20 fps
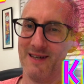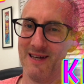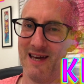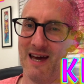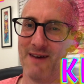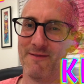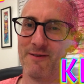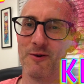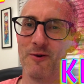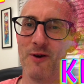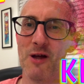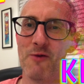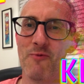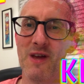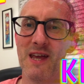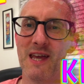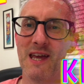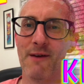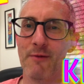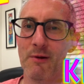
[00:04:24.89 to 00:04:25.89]
Have a great
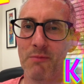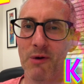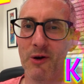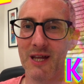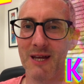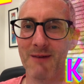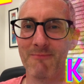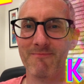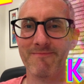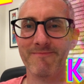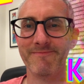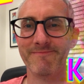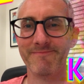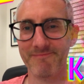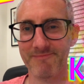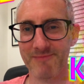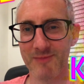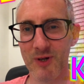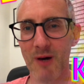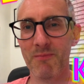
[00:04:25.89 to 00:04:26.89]
week, everybody.
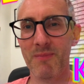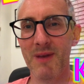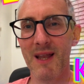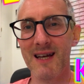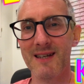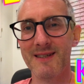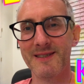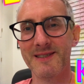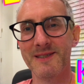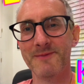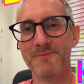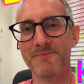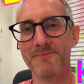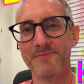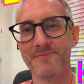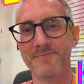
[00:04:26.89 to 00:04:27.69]
God bless.